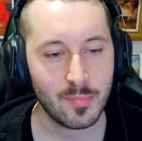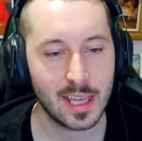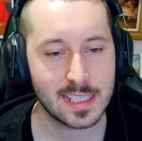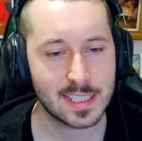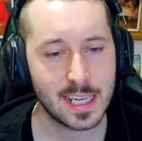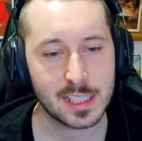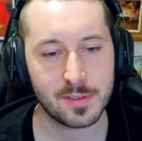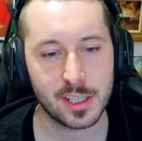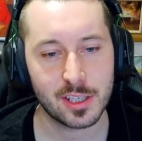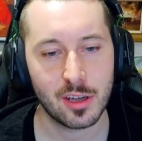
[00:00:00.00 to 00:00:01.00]
In today's
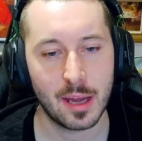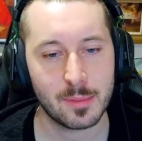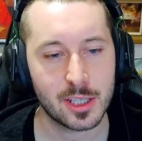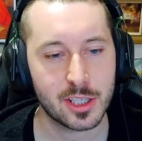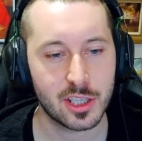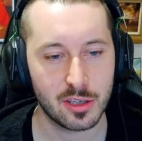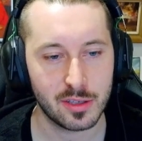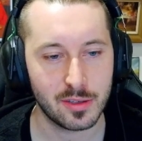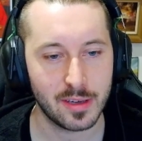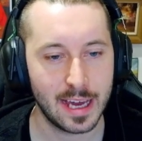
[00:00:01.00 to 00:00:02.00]
video, I'm going to show
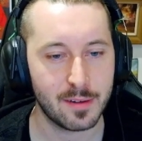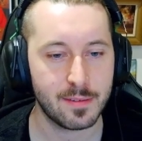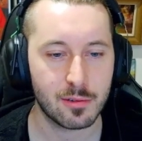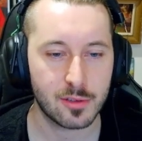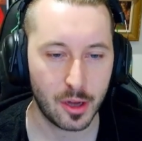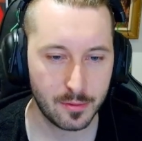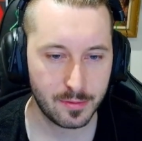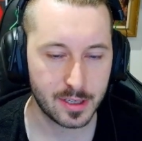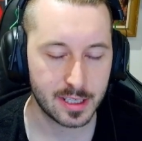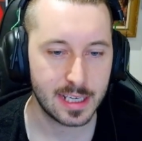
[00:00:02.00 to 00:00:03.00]
you how to feel
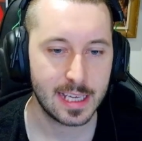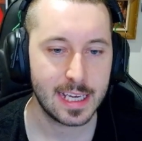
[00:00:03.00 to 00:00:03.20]
confident